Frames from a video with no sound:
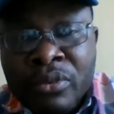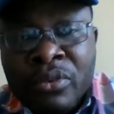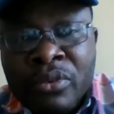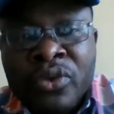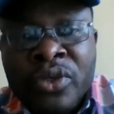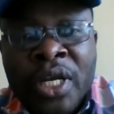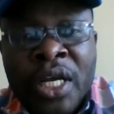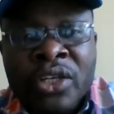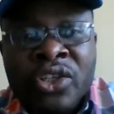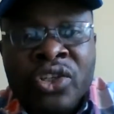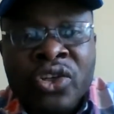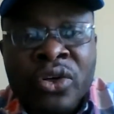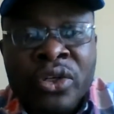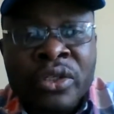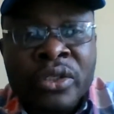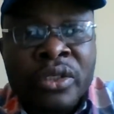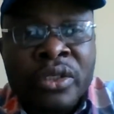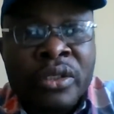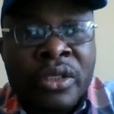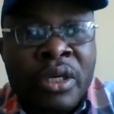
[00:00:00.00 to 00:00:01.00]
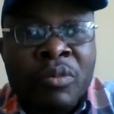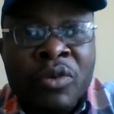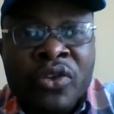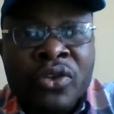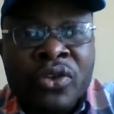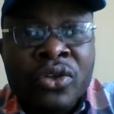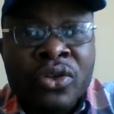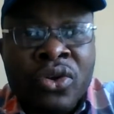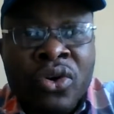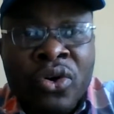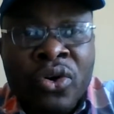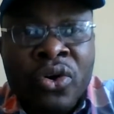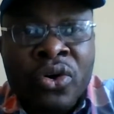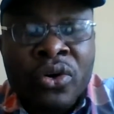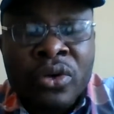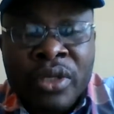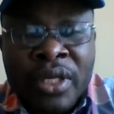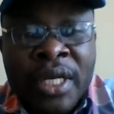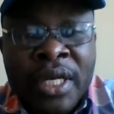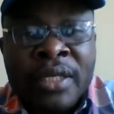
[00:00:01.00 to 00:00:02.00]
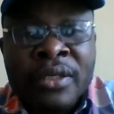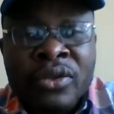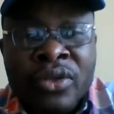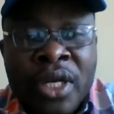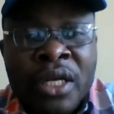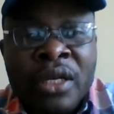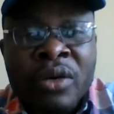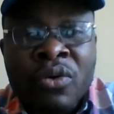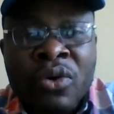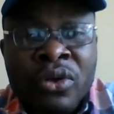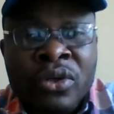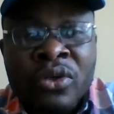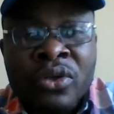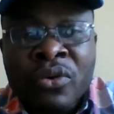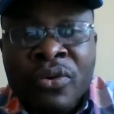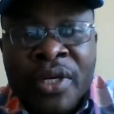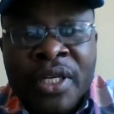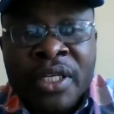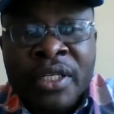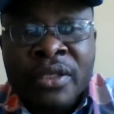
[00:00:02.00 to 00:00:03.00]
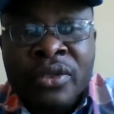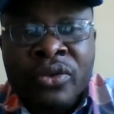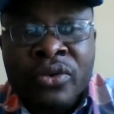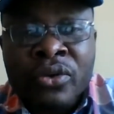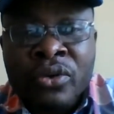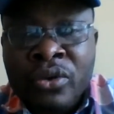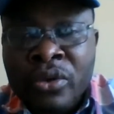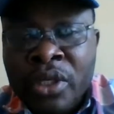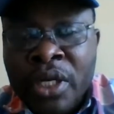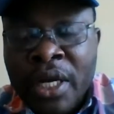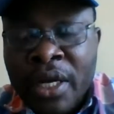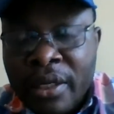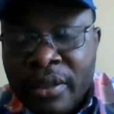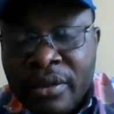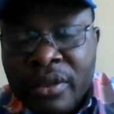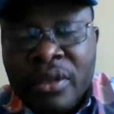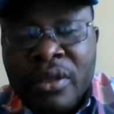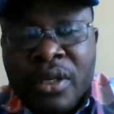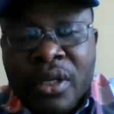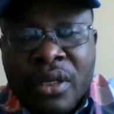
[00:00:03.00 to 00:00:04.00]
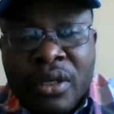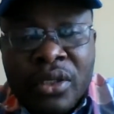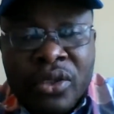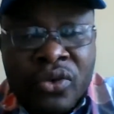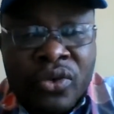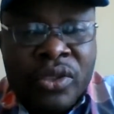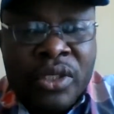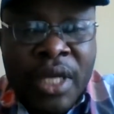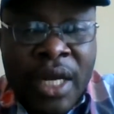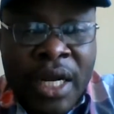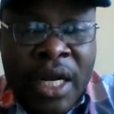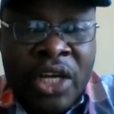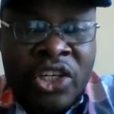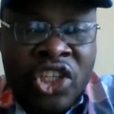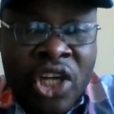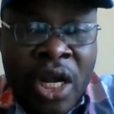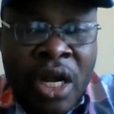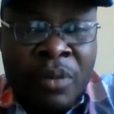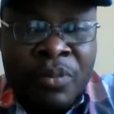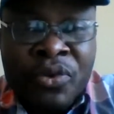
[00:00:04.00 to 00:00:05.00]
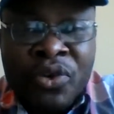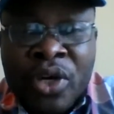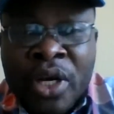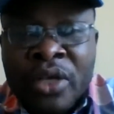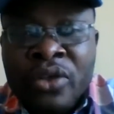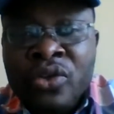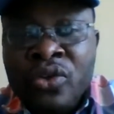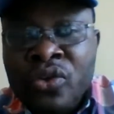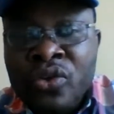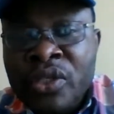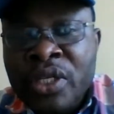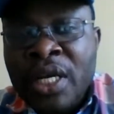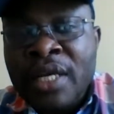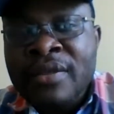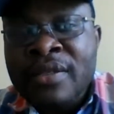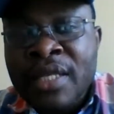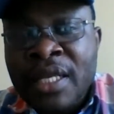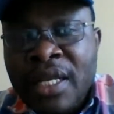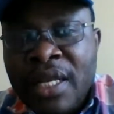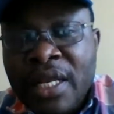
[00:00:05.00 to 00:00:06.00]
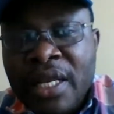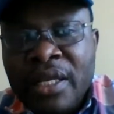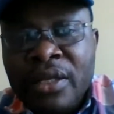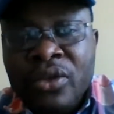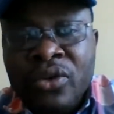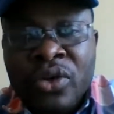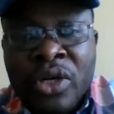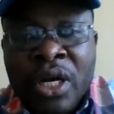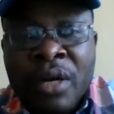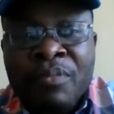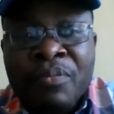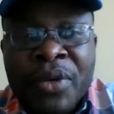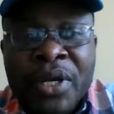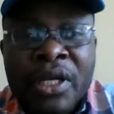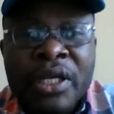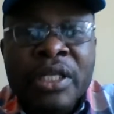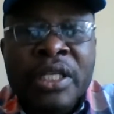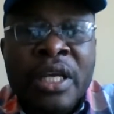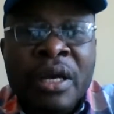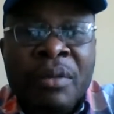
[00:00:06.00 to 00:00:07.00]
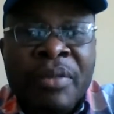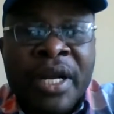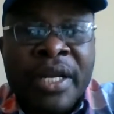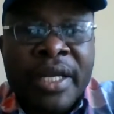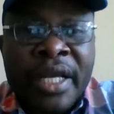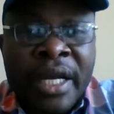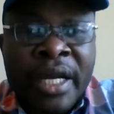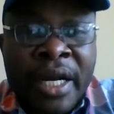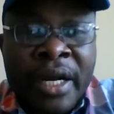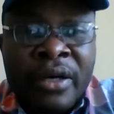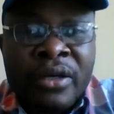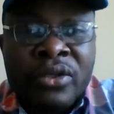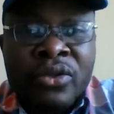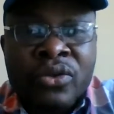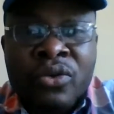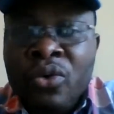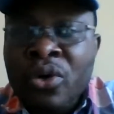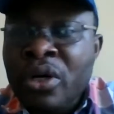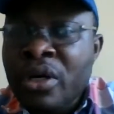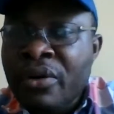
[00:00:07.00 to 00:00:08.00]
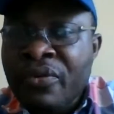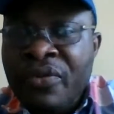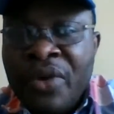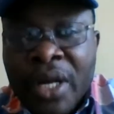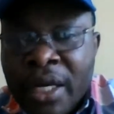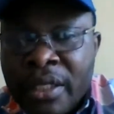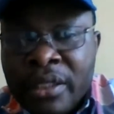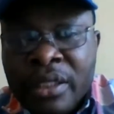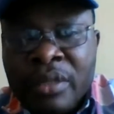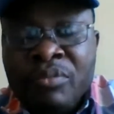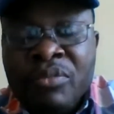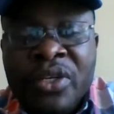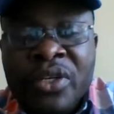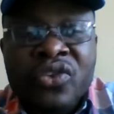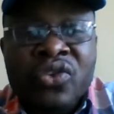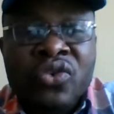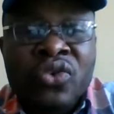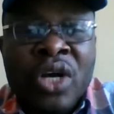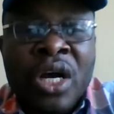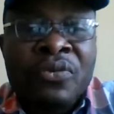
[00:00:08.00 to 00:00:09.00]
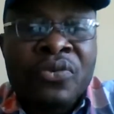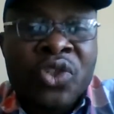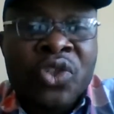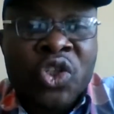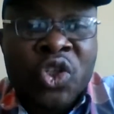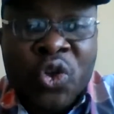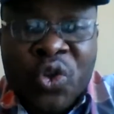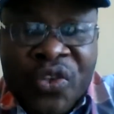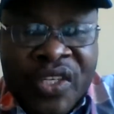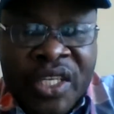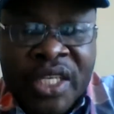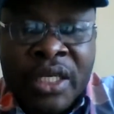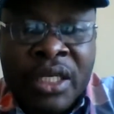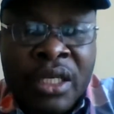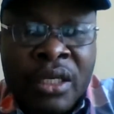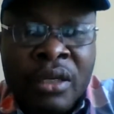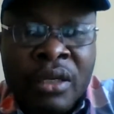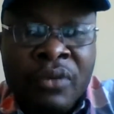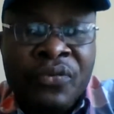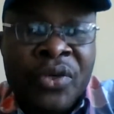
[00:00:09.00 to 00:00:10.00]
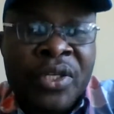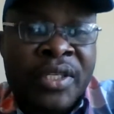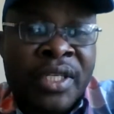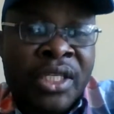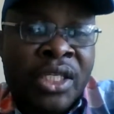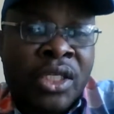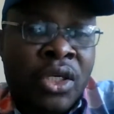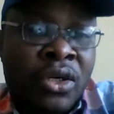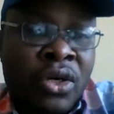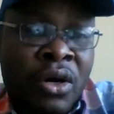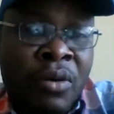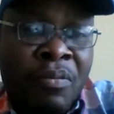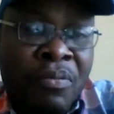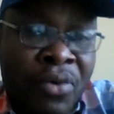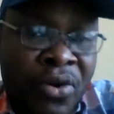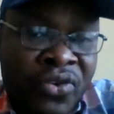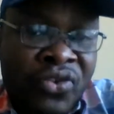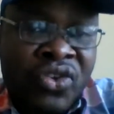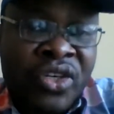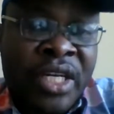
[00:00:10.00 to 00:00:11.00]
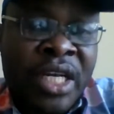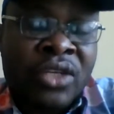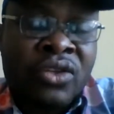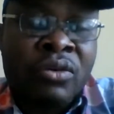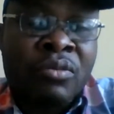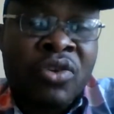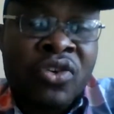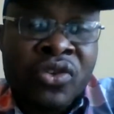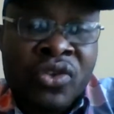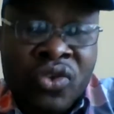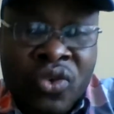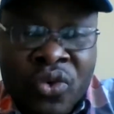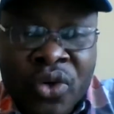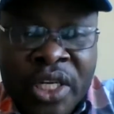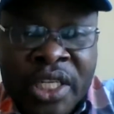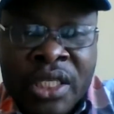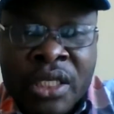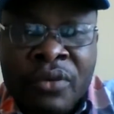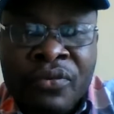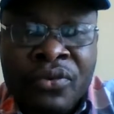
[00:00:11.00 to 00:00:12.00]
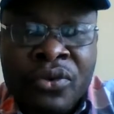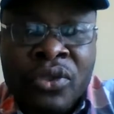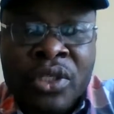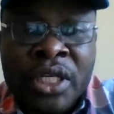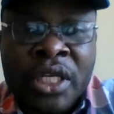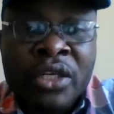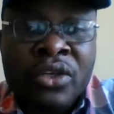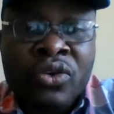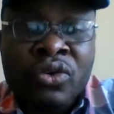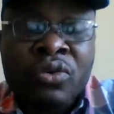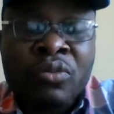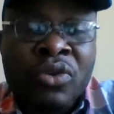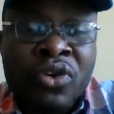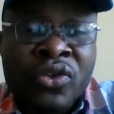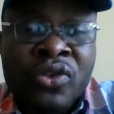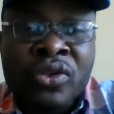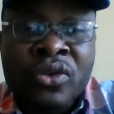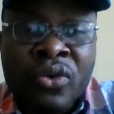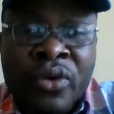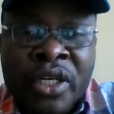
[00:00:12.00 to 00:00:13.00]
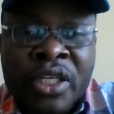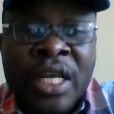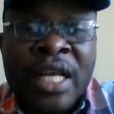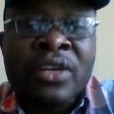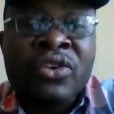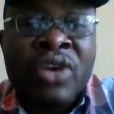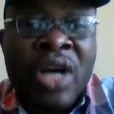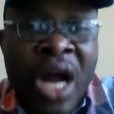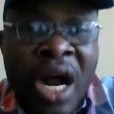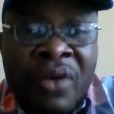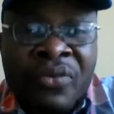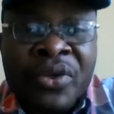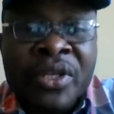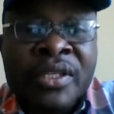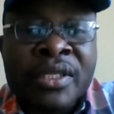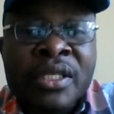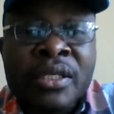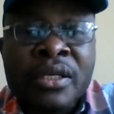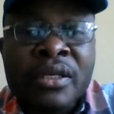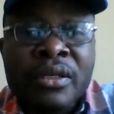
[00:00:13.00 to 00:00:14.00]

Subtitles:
to your church. They mustn't know that you are the one doing it. You can use your cash app. You can use your Zelle. You can pay in their bank account or whatever means you have chosen. If it is compulsory that you must do it, if you think you must do it and you have it,